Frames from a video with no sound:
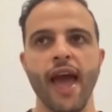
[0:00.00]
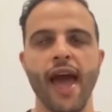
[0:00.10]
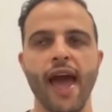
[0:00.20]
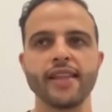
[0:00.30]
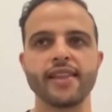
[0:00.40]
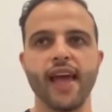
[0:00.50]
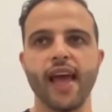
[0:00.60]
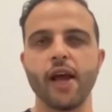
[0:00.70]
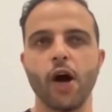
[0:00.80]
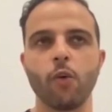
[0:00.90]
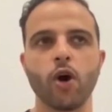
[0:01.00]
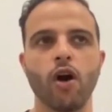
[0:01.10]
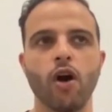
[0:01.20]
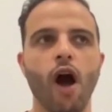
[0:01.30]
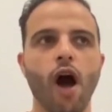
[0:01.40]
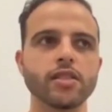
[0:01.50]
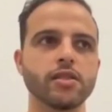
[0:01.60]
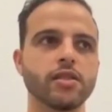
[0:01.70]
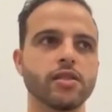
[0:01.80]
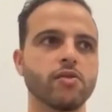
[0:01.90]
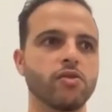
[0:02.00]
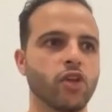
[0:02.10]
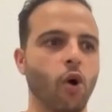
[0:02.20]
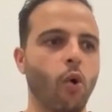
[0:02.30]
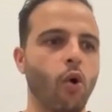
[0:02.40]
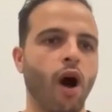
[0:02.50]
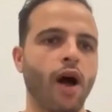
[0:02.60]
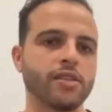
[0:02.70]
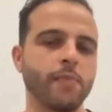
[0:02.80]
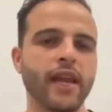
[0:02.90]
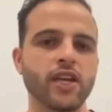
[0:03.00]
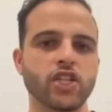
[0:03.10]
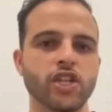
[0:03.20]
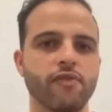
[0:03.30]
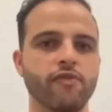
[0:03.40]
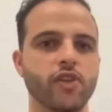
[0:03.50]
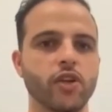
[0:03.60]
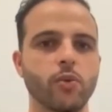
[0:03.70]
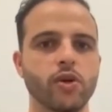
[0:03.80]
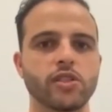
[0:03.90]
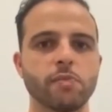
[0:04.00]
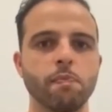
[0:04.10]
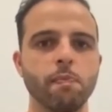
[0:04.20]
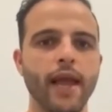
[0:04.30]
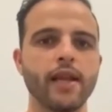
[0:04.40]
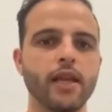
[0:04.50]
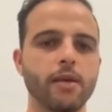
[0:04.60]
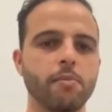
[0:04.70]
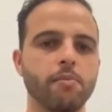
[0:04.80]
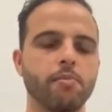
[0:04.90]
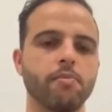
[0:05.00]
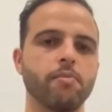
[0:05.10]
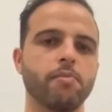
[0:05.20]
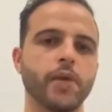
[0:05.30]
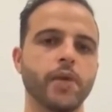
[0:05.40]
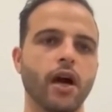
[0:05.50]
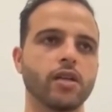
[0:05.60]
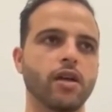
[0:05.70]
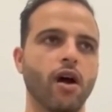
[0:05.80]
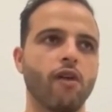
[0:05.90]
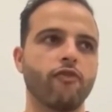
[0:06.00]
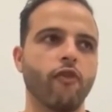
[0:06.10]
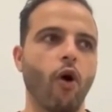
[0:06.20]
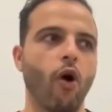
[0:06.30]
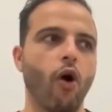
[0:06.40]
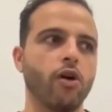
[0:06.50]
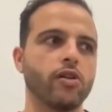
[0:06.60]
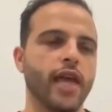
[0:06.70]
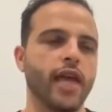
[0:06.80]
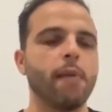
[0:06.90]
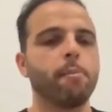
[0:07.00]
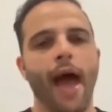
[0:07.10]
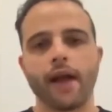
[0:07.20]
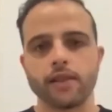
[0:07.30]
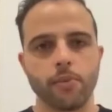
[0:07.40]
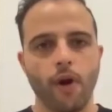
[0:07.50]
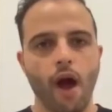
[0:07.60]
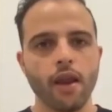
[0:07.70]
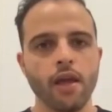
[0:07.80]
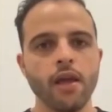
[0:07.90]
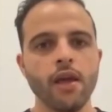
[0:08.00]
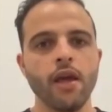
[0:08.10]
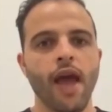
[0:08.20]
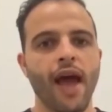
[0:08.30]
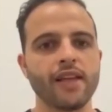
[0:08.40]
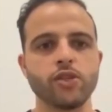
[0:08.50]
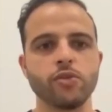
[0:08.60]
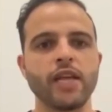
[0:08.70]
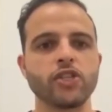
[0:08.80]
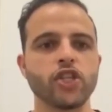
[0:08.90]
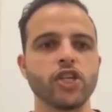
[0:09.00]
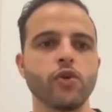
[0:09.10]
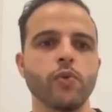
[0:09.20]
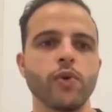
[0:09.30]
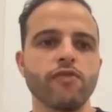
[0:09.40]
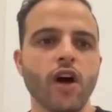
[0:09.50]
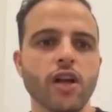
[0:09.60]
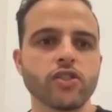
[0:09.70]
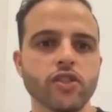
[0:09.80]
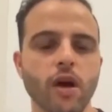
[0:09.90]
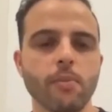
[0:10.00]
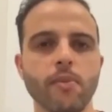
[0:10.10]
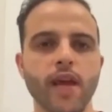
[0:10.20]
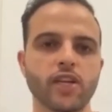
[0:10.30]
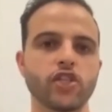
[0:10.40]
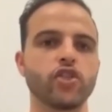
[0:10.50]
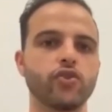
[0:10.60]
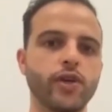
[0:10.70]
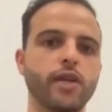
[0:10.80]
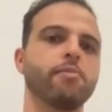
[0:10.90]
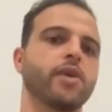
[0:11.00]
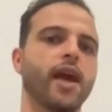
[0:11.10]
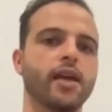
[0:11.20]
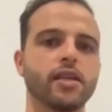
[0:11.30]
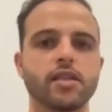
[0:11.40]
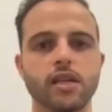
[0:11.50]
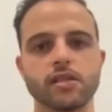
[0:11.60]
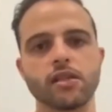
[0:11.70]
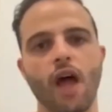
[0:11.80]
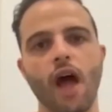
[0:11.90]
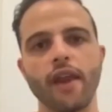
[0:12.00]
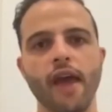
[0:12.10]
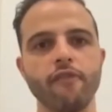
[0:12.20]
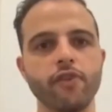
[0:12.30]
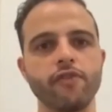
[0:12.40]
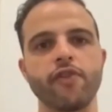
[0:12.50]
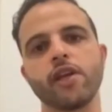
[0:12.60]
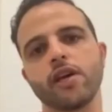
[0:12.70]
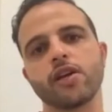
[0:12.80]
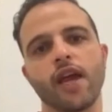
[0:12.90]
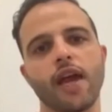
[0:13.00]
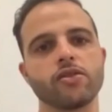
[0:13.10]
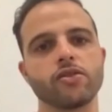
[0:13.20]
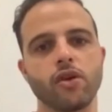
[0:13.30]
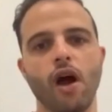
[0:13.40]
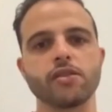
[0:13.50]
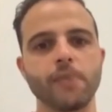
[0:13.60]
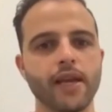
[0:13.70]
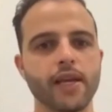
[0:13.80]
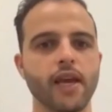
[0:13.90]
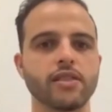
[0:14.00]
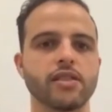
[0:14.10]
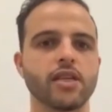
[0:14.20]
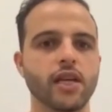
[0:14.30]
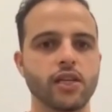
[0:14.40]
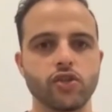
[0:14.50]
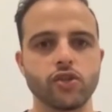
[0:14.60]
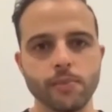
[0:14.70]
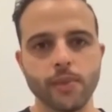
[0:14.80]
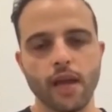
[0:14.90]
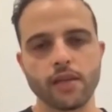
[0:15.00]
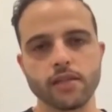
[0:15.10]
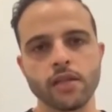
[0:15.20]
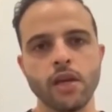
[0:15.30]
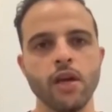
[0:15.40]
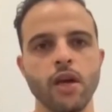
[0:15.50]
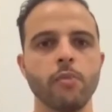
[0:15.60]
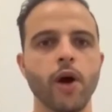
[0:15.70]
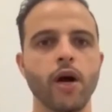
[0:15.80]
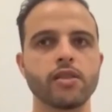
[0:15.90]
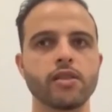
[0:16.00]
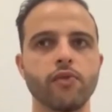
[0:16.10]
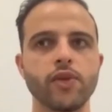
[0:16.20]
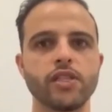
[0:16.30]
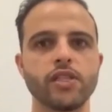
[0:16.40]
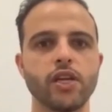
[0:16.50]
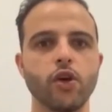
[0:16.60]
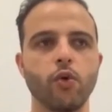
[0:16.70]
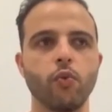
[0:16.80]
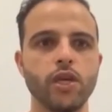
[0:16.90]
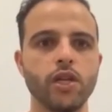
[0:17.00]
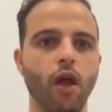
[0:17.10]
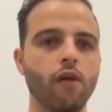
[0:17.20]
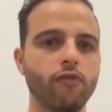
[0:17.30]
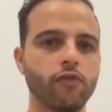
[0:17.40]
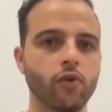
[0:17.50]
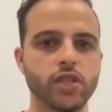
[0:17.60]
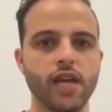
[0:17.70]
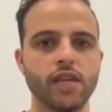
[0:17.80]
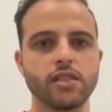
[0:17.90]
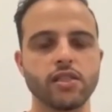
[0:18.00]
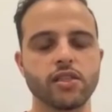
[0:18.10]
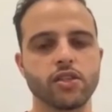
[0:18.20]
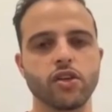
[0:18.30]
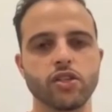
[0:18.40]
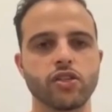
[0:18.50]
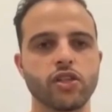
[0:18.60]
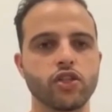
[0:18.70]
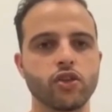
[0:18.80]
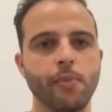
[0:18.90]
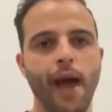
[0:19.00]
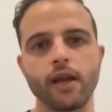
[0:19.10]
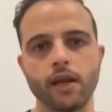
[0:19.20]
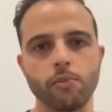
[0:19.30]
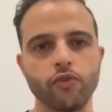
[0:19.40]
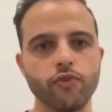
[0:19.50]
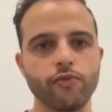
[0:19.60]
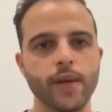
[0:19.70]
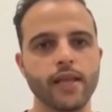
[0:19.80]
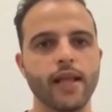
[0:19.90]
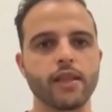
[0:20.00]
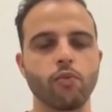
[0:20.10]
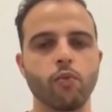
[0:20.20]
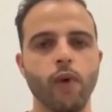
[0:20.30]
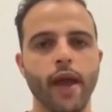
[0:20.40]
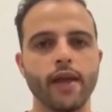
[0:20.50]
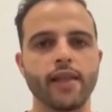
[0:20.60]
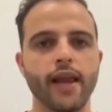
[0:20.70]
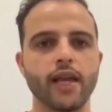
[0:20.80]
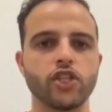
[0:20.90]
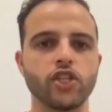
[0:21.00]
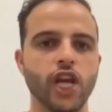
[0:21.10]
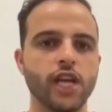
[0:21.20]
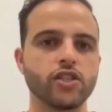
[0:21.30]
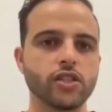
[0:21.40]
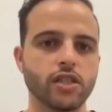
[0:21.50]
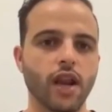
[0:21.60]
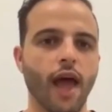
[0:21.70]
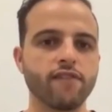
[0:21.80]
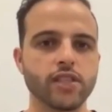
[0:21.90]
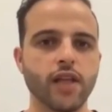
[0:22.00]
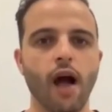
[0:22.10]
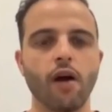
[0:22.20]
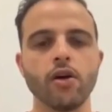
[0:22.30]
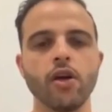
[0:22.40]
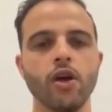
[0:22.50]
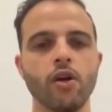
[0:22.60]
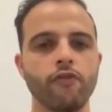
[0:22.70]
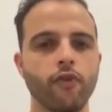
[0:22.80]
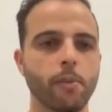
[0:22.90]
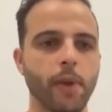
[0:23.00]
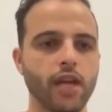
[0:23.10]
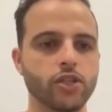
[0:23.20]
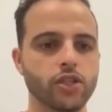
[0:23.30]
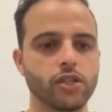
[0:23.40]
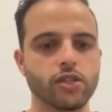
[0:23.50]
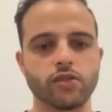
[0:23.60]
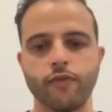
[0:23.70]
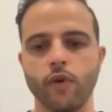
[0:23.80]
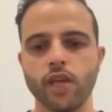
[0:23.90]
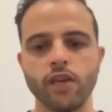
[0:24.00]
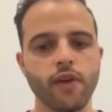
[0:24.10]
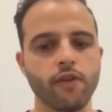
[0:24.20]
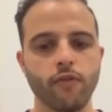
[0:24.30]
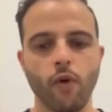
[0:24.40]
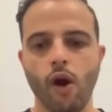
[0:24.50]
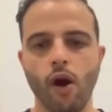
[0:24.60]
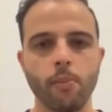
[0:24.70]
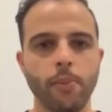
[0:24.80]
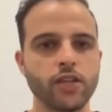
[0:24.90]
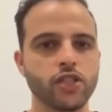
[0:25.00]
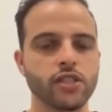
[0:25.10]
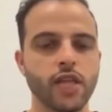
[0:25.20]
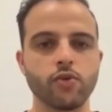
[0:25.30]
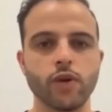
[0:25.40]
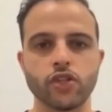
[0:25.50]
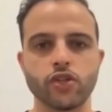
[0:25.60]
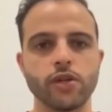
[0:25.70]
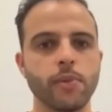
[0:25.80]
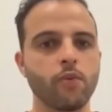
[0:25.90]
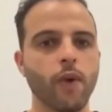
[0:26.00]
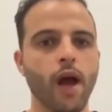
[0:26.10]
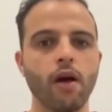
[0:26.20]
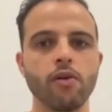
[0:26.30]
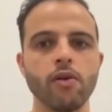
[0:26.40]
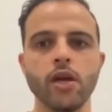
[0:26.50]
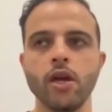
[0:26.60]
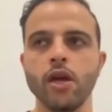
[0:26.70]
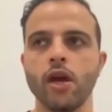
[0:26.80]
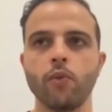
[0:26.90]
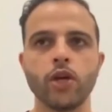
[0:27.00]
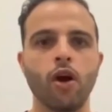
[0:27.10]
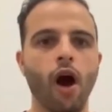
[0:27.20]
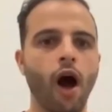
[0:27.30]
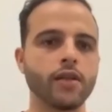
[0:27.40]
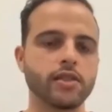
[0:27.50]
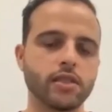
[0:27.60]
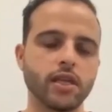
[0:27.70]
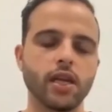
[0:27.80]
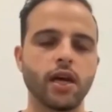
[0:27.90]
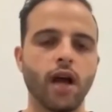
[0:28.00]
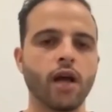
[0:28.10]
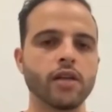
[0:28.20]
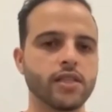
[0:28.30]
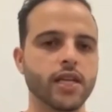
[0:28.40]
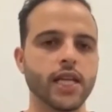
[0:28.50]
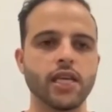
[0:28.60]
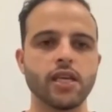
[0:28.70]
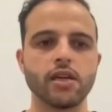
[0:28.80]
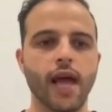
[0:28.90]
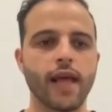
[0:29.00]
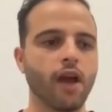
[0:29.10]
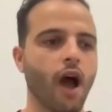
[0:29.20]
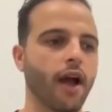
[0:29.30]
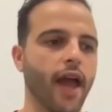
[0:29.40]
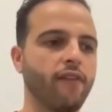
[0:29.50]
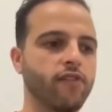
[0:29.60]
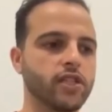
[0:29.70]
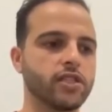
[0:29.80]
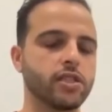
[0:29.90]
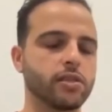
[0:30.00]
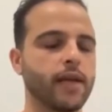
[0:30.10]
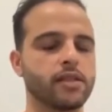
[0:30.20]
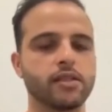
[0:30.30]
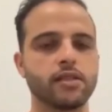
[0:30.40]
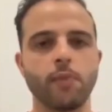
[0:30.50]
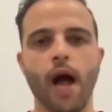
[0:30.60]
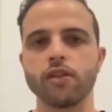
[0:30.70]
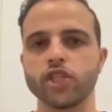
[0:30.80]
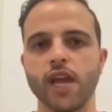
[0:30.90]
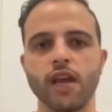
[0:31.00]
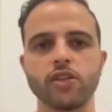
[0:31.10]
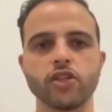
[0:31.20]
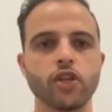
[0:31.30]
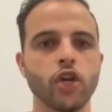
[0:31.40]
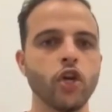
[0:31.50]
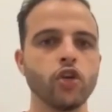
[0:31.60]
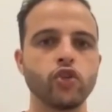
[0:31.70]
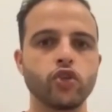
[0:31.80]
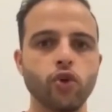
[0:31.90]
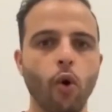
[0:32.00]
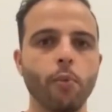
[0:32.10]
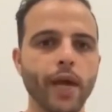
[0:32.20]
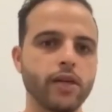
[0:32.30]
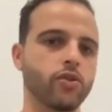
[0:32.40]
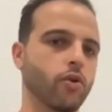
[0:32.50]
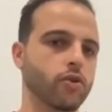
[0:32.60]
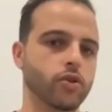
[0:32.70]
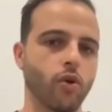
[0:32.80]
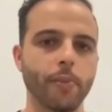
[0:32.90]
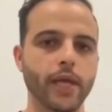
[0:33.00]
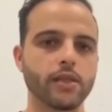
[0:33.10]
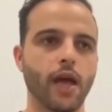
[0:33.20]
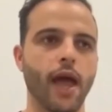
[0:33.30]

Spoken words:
And then what caused the whole cosmetic shift was mainly because of the impact it brought. As you mentioned, we've done some extreme cases. Not every veneer case or cosmetic case is an extreme case. But the reason we love those cases is because of the dramatic improvement and the way that it changes the lifestyle for the patients. Even for our patients that do extremely well, we constantly hear that, "Doc, ever since my smile changed, so many doors opened."